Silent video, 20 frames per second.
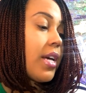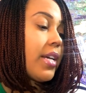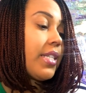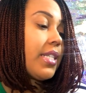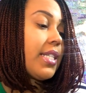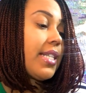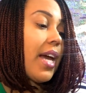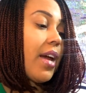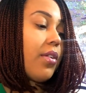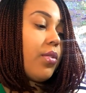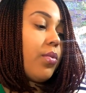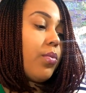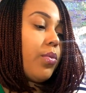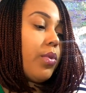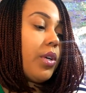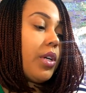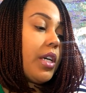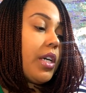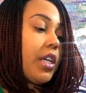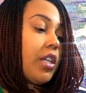
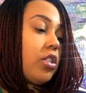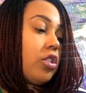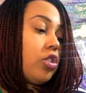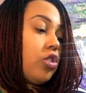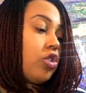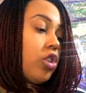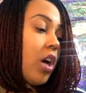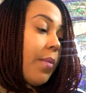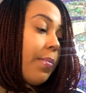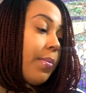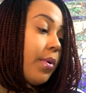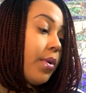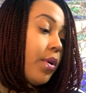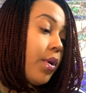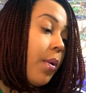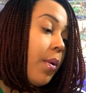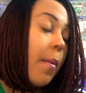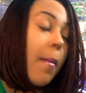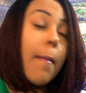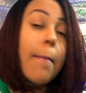sandalwood,
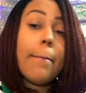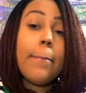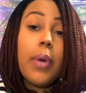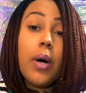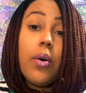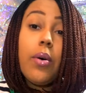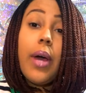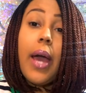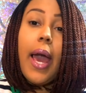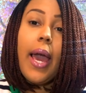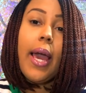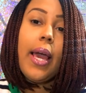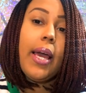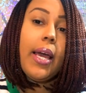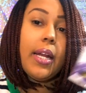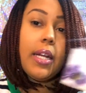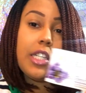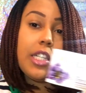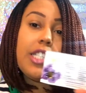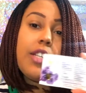tropical, bouquet,
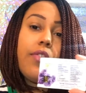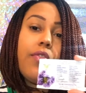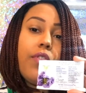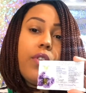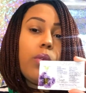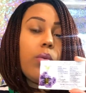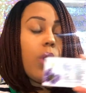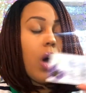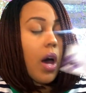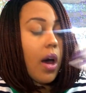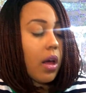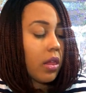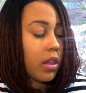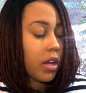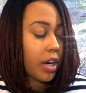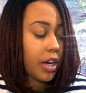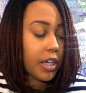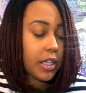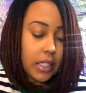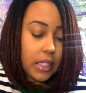and there's a few
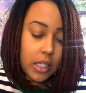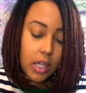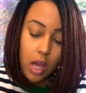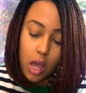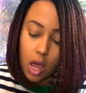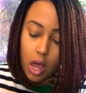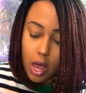others.